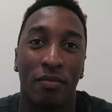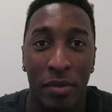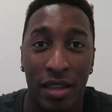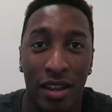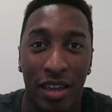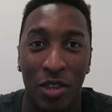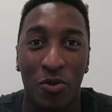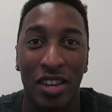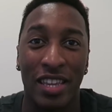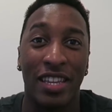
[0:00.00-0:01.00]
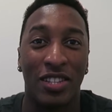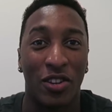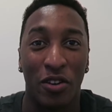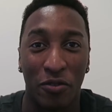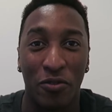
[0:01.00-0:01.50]
Meaning you can eat
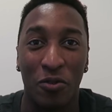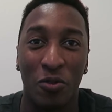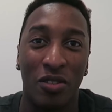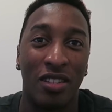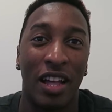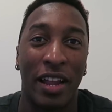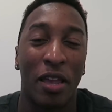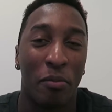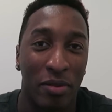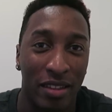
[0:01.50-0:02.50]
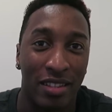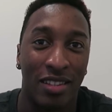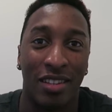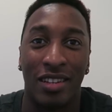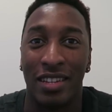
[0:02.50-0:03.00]
certain foods like
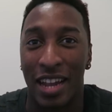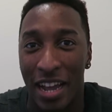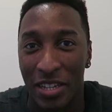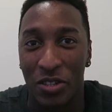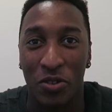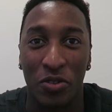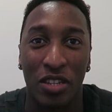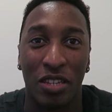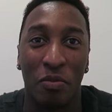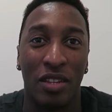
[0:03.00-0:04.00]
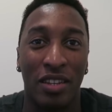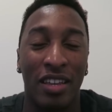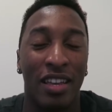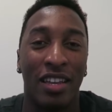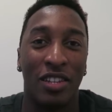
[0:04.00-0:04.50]
pizza and ice cream and
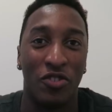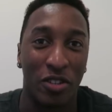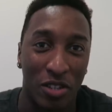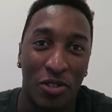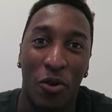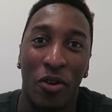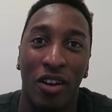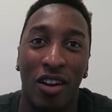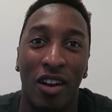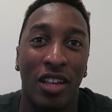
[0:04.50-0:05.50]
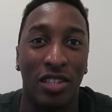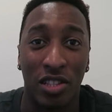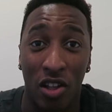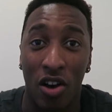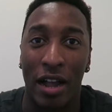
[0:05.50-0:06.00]
drink soda as
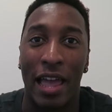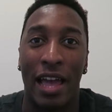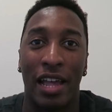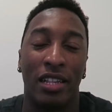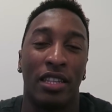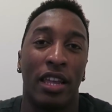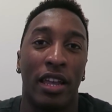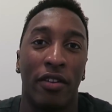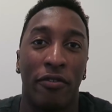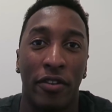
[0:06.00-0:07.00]
long as it